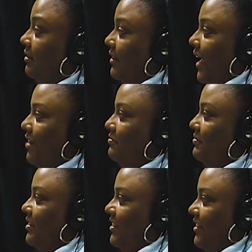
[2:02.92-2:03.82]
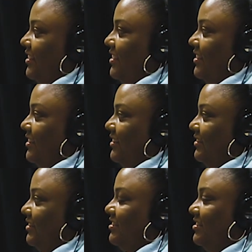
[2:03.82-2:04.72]
know, life.
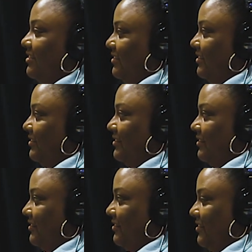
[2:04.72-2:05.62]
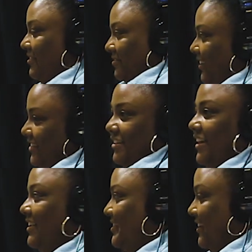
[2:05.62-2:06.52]
That's all
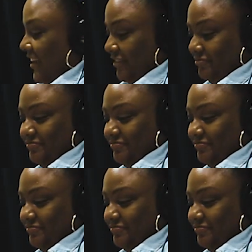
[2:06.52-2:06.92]
I got to say.